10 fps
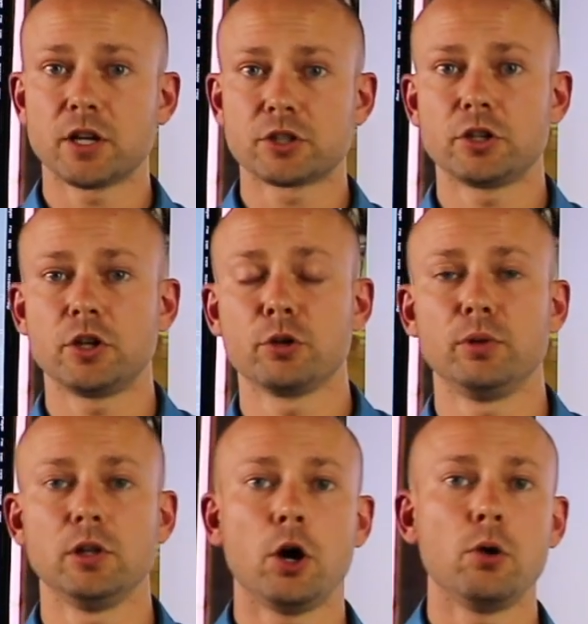section here
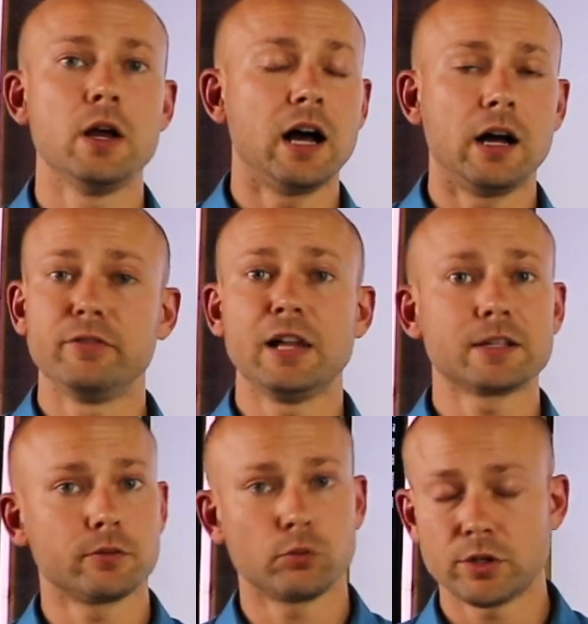below. I'll have
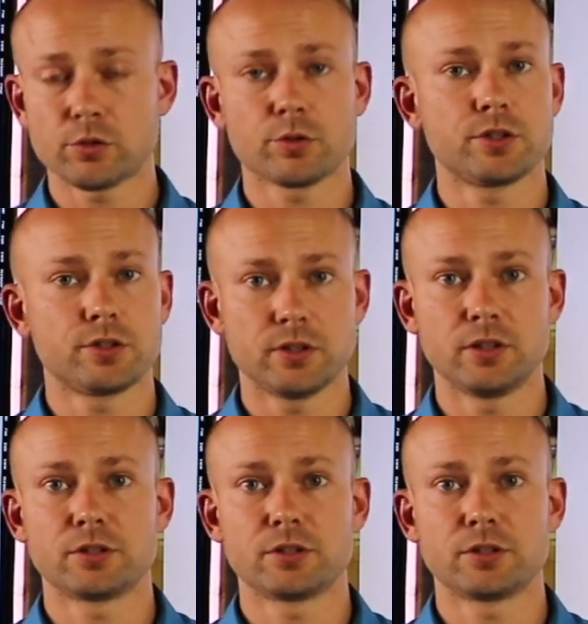lots of resources in the